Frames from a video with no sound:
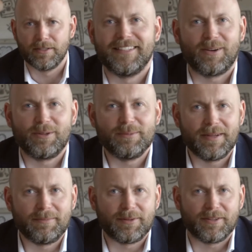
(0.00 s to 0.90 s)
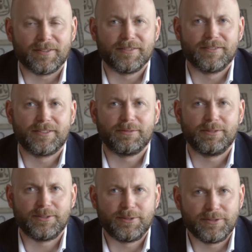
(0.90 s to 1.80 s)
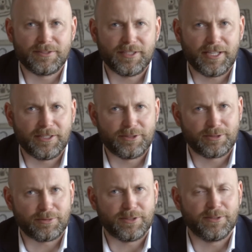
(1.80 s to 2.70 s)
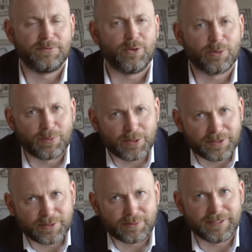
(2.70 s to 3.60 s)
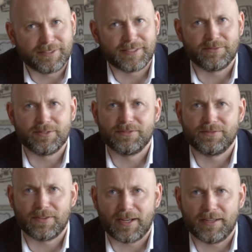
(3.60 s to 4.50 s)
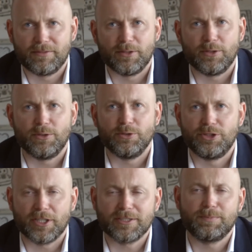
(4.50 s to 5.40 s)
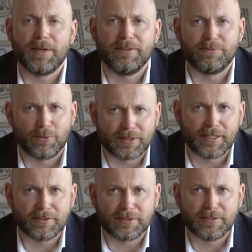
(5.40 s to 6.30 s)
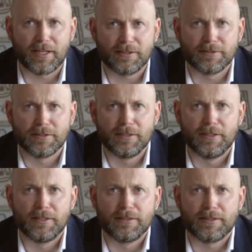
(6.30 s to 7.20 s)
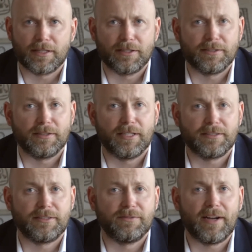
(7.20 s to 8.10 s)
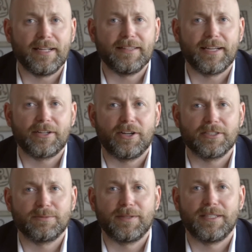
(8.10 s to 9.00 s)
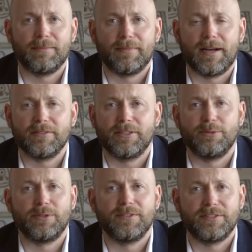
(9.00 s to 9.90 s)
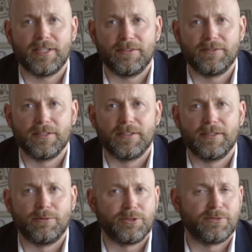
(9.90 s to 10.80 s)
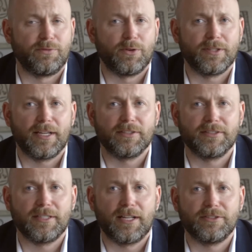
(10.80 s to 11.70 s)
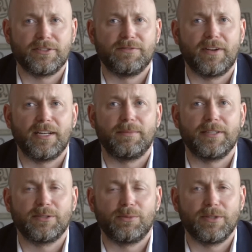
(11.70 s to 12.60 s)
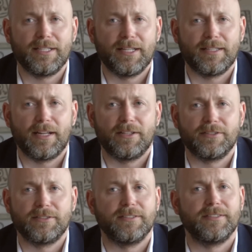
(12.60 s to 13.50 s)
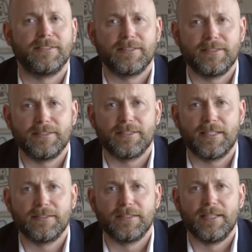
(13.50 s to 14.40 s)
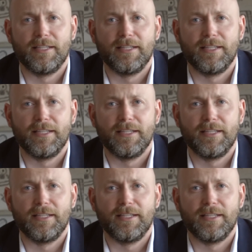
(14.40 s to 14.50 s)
Now remember, to reduce the interest rate to 4.375, you just paid $4,000. Now let's divide that cost by the amount that you would have saved, which is $4,000 divided by $29.60